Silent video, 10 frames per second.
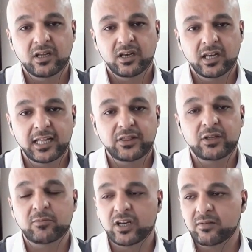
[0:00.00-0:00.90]
Let
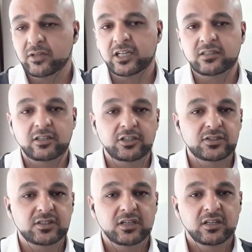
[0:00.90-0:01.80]
them eliminate
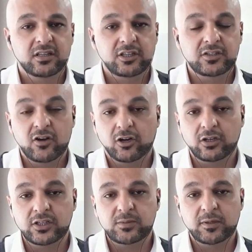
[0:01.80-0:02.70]
these
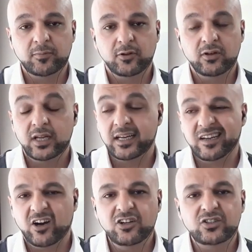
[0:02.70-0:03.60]
heartless people and
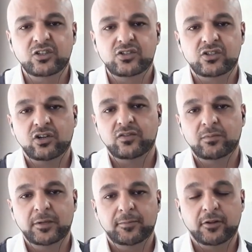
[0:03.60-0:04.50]
undeserving
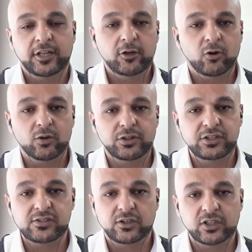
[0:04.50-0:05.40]
people that hold these
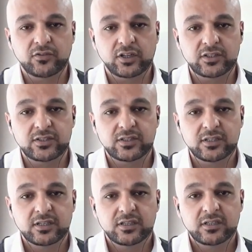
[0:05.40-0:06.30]
certificates.
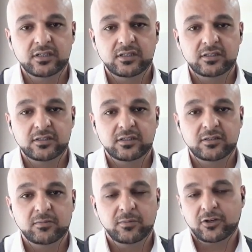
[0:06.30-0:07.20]

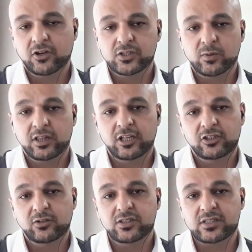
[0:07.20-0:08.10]
Because what they
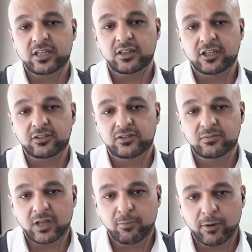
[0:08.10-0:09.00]
do is they
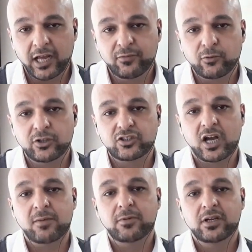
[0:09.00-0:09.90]
apply for a
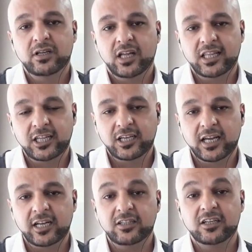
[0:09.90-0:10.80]
job and they get
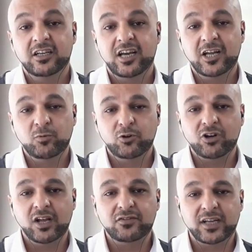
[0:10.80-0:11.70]
it, and we're
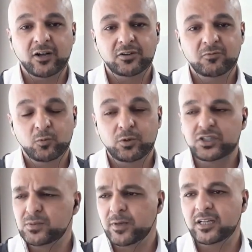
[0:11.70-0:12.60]
left out. We
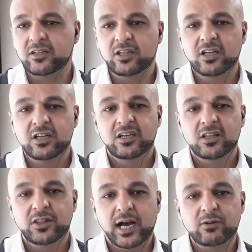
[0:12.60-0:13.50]
spent
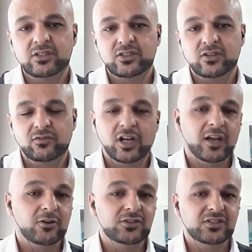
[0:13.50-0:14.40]
thousands of
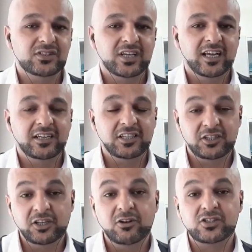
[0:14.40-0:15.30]
dollars and
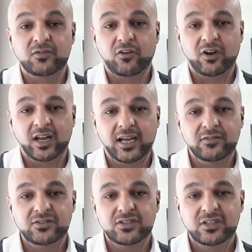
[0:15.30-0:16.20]
years of our
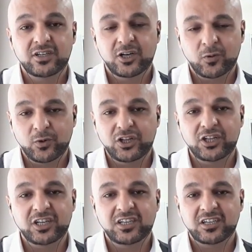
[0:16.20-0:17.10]
lives
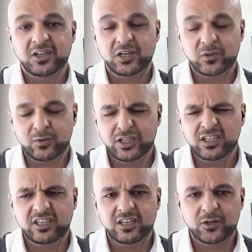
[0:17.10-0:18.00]
reading and
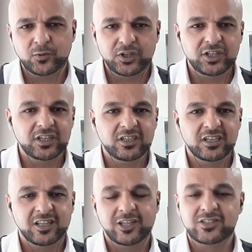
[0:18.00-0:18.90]
reading and reading,
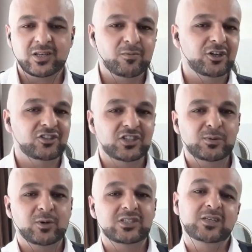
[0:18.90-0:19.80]
and then somebody, just
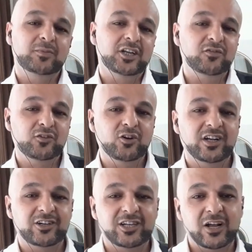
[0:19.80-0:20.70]
because they paid a few
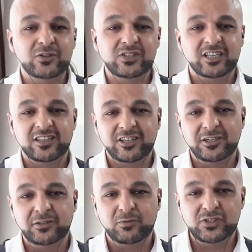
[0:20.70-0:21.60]
$100s,
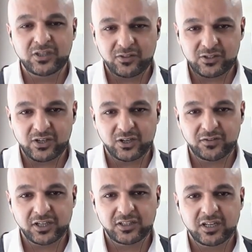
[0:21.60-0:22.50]
they receive the certificate.